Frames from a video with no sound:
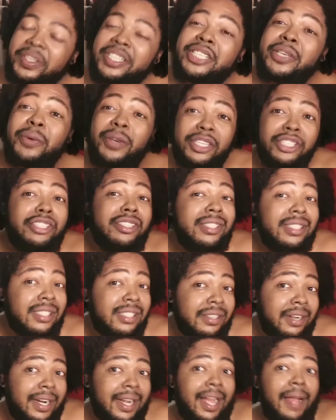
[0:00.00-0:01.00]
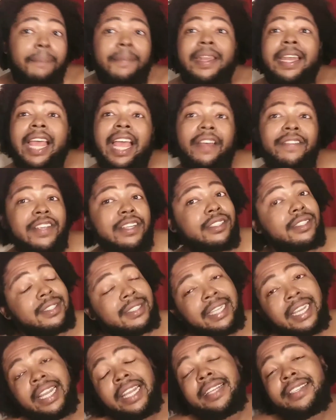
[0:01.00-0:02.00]
so once you subscribe and have your
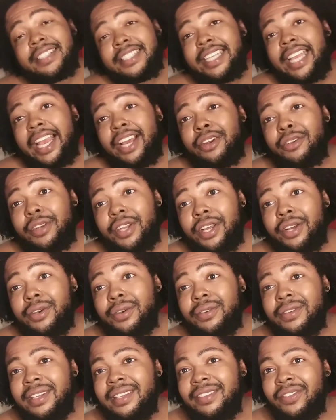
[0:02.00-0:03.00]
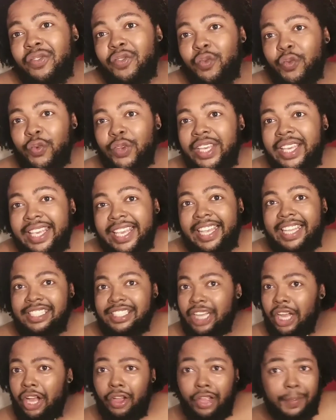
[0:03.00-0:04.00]
channel known we
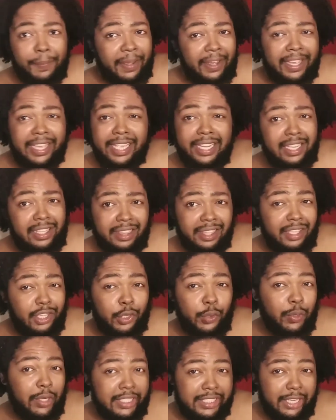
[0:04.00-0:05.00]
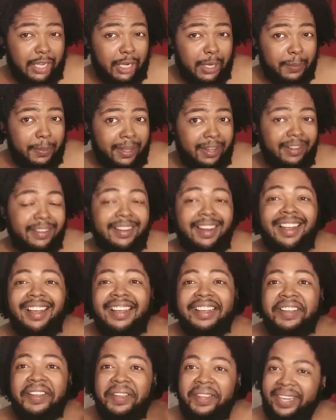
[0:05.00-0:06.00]
can talk about anything you want to talk about
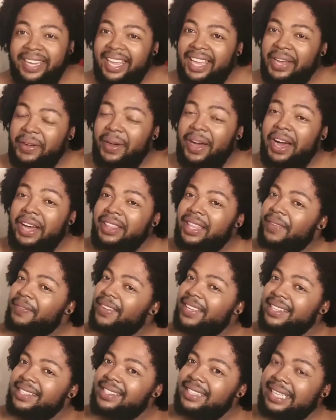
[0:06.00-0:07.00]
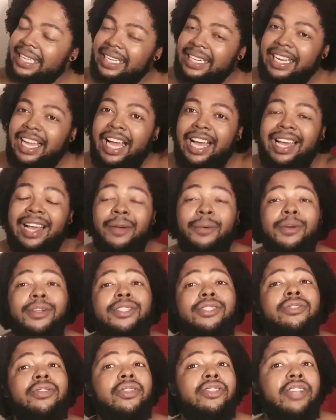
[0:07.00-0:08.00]
now, all that being said, I
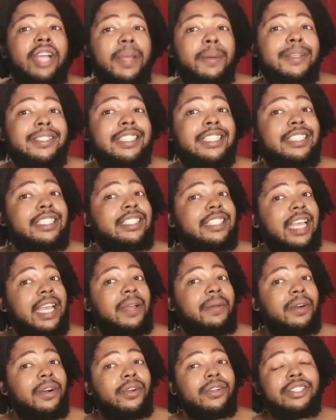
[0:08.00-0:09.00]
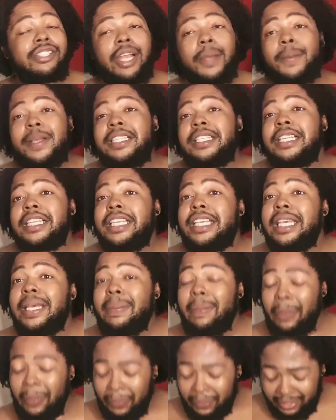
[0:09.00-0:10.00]
want you to try best to stay woke, try best to
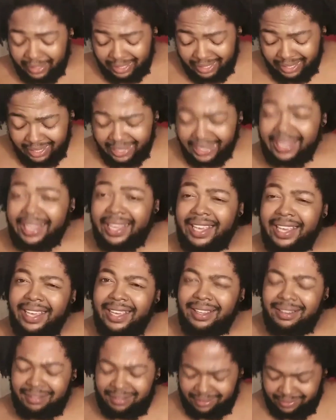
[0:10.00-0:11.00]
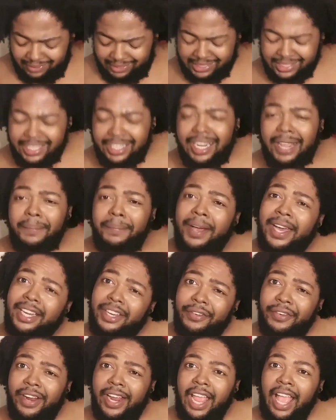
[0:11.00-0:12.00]
get woke, and let's get our
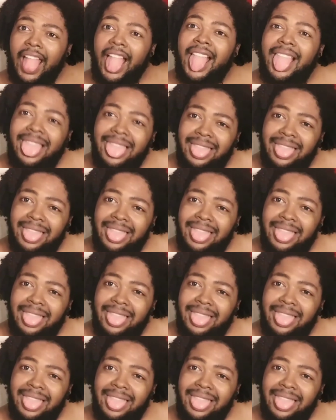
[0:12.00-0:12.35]
body right.